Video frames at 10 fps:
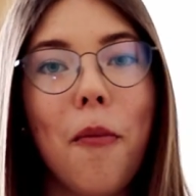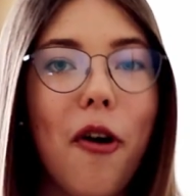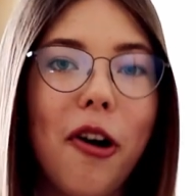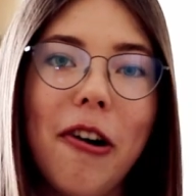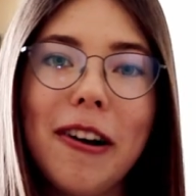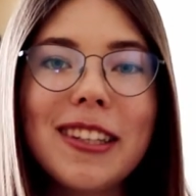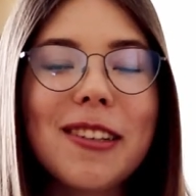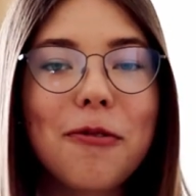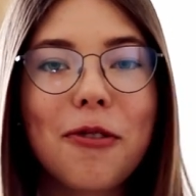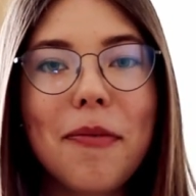more
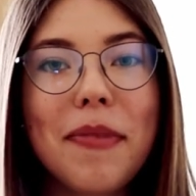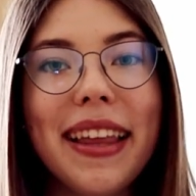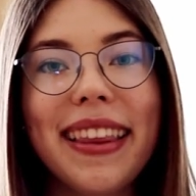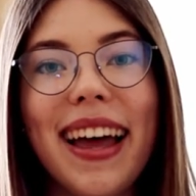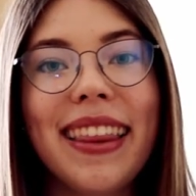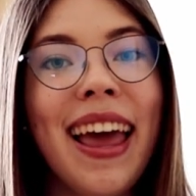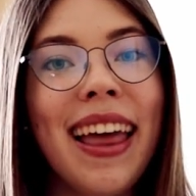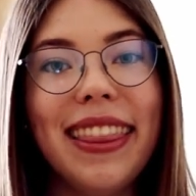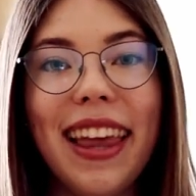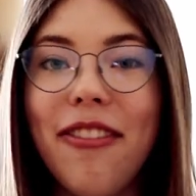content from me, then
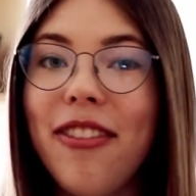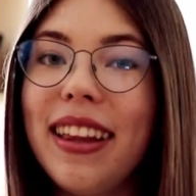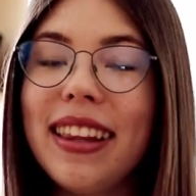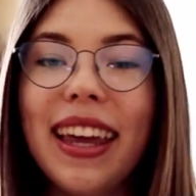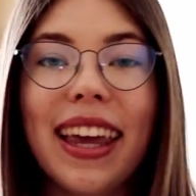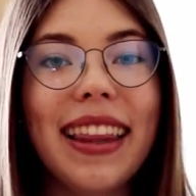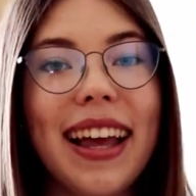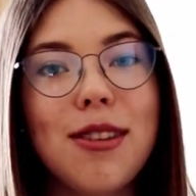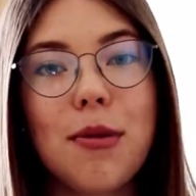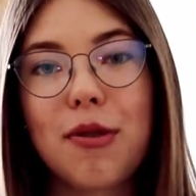definitely hit
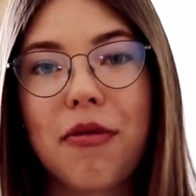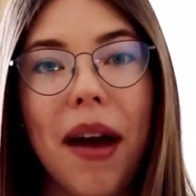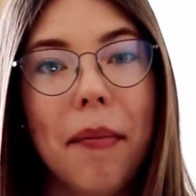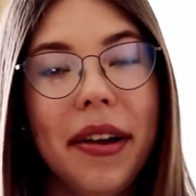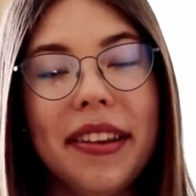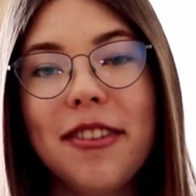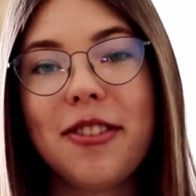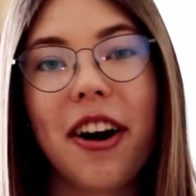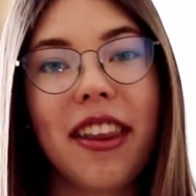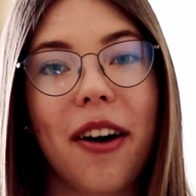that subscribe button,
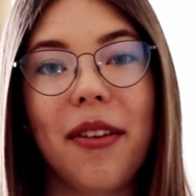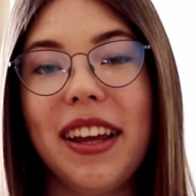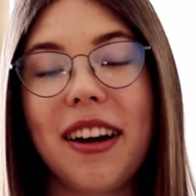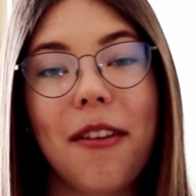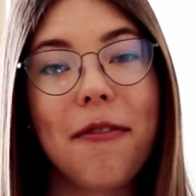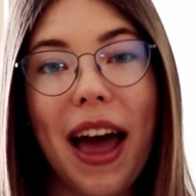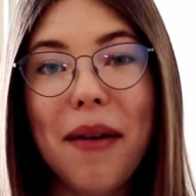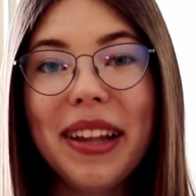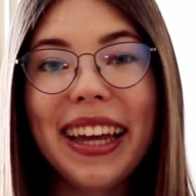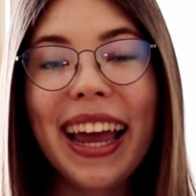join our little
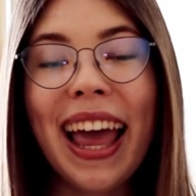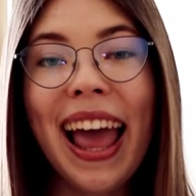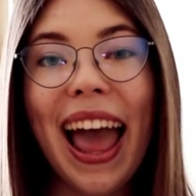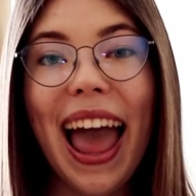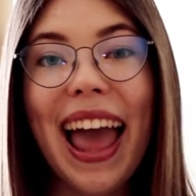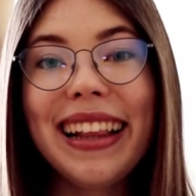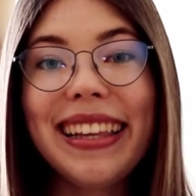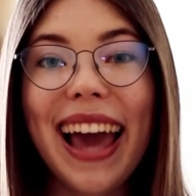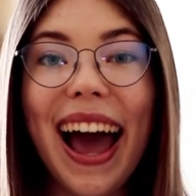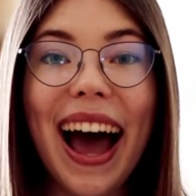family,
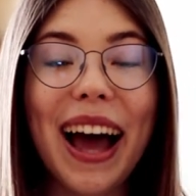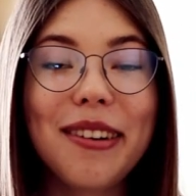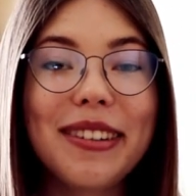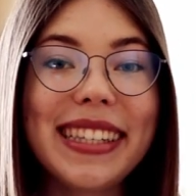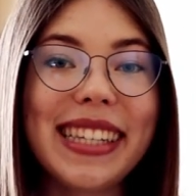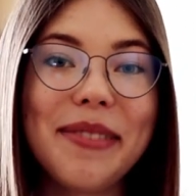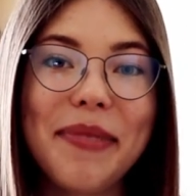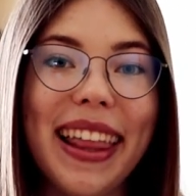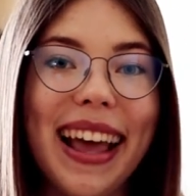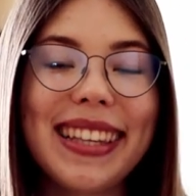and yeah, I will see you
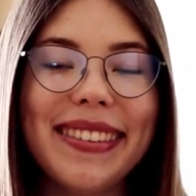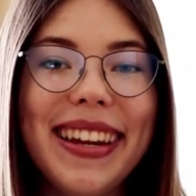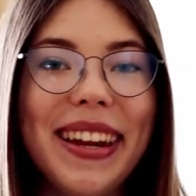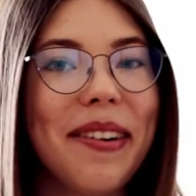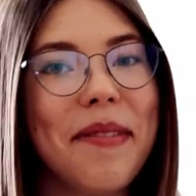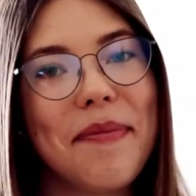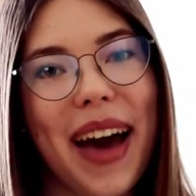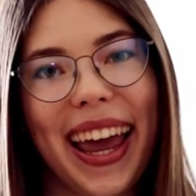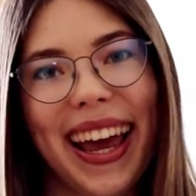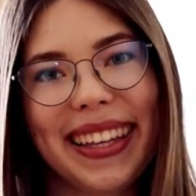in my next video.
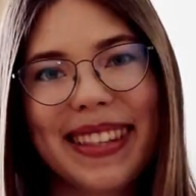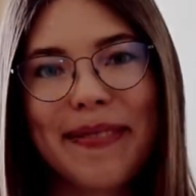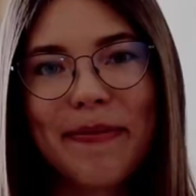Bye guys!